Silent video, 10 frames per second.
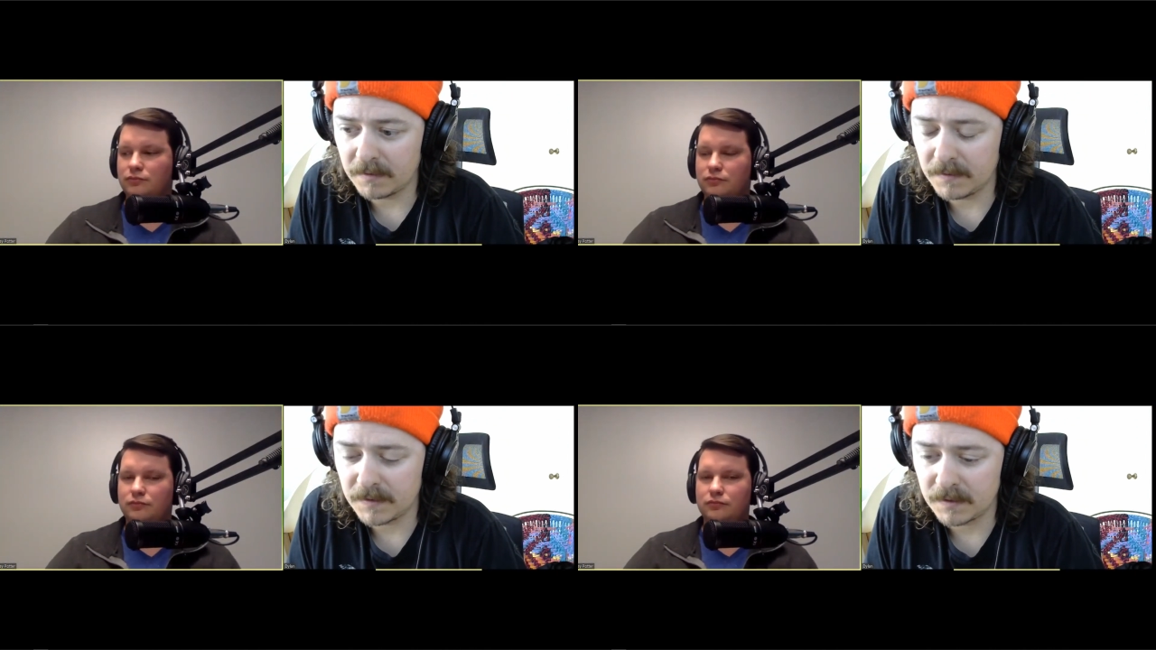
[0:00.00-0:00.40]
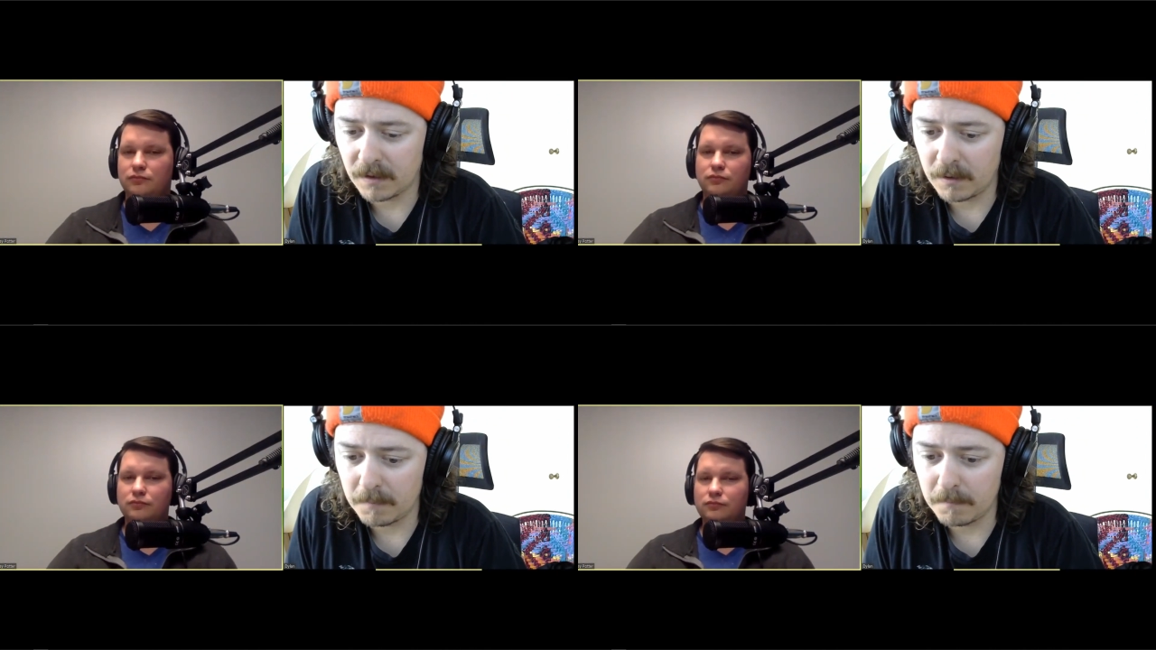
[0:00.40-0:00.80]

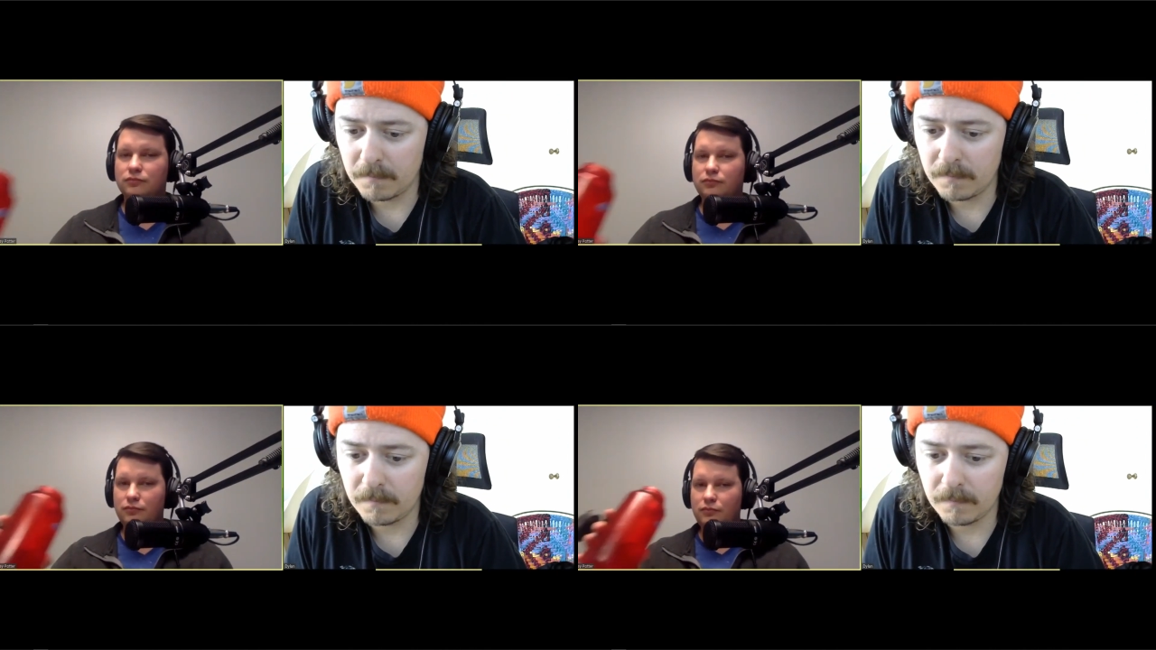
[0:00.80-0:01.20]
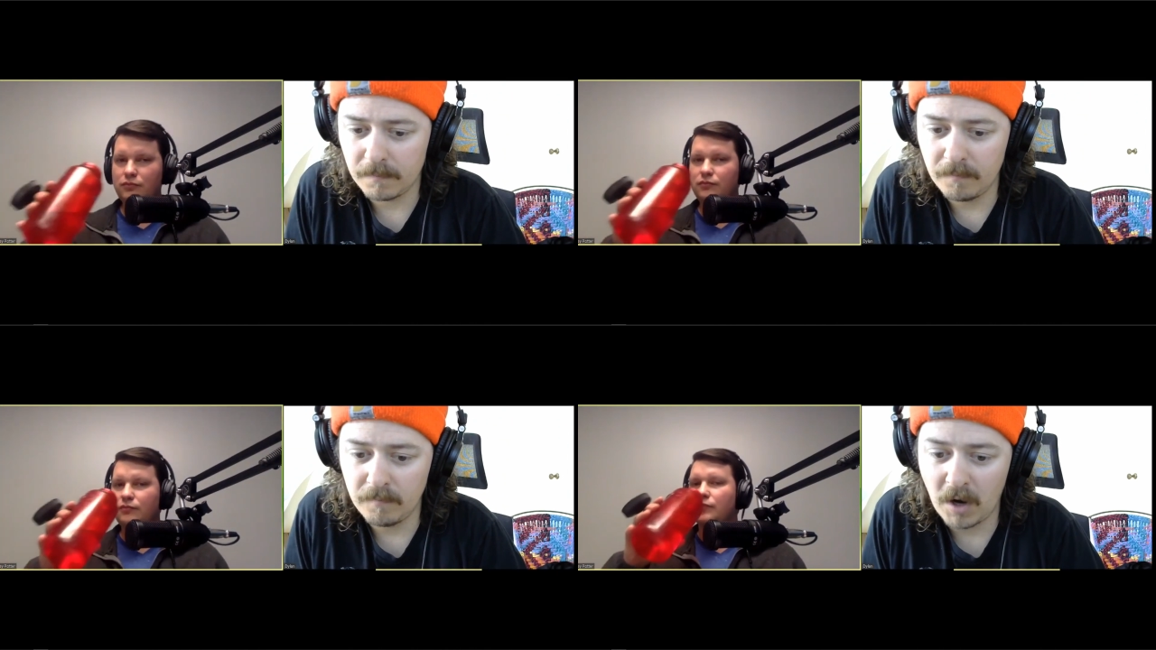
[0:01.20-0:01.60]
Speaker 1: some
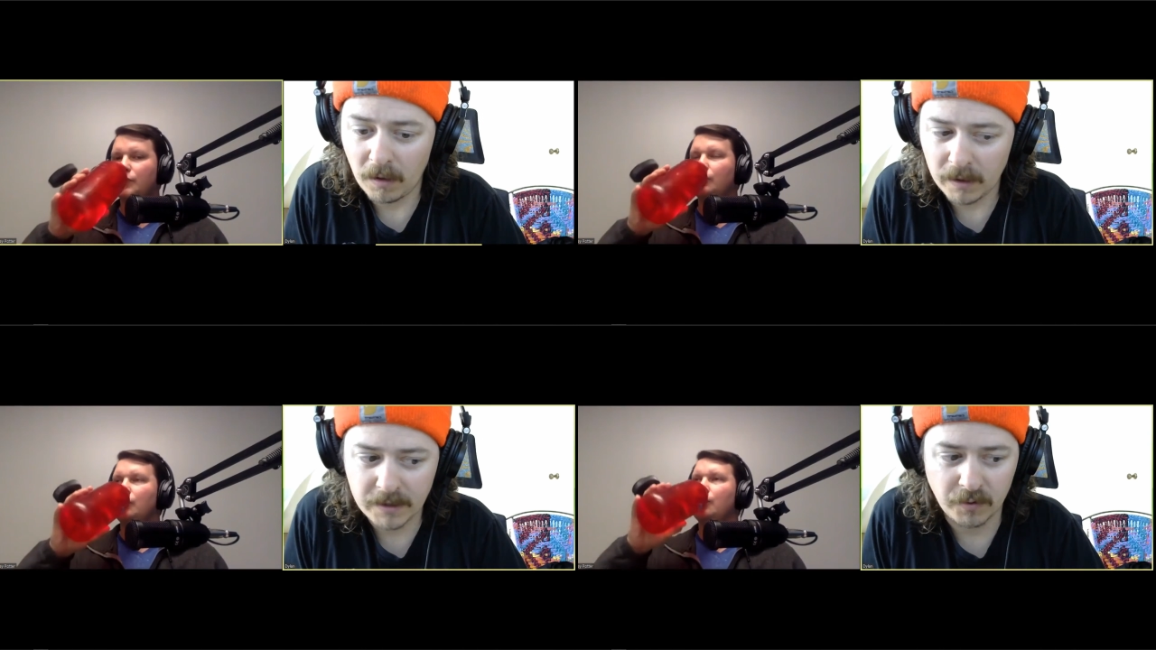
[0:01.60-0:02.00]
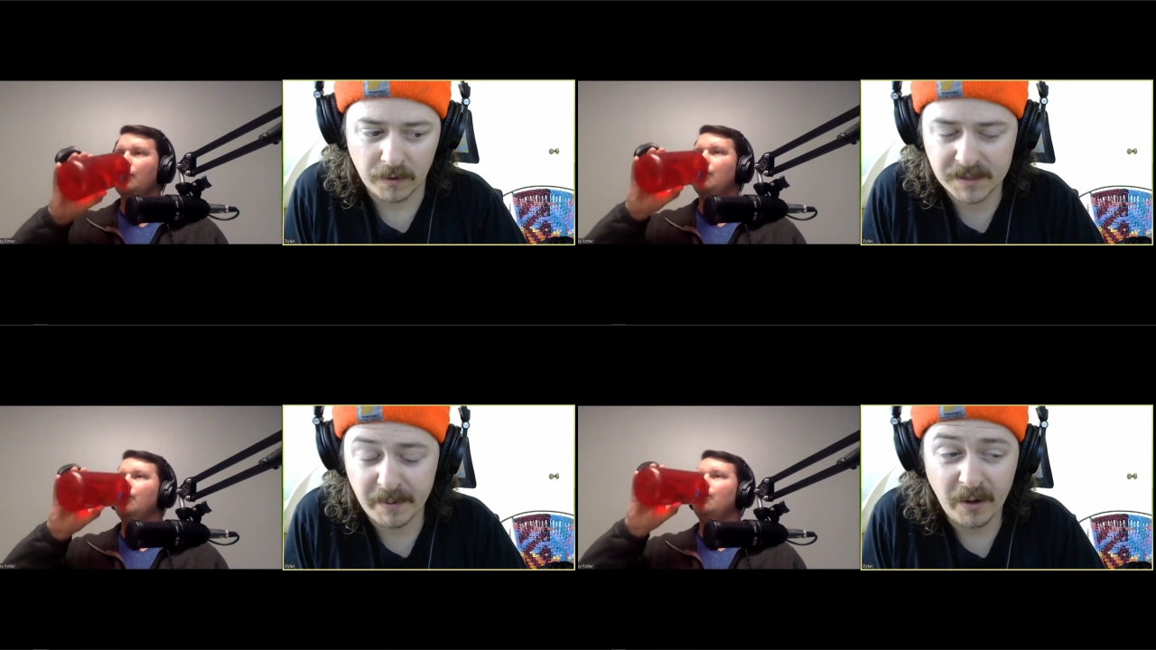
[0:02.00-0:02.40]
knowledge or
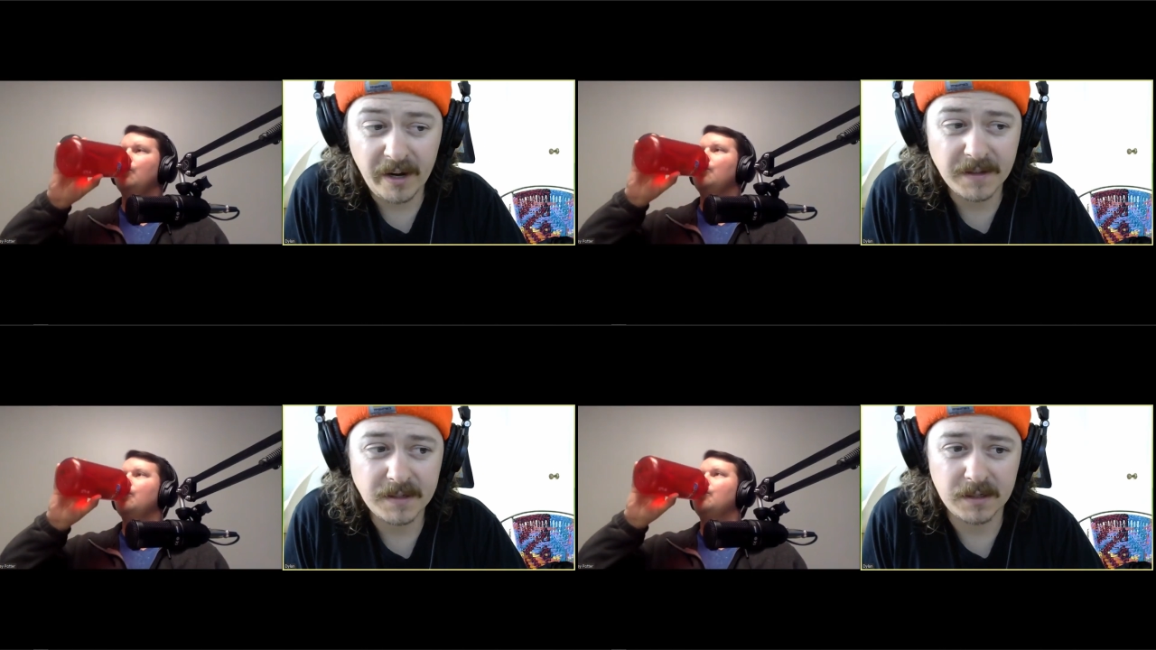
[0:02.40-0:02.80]
experience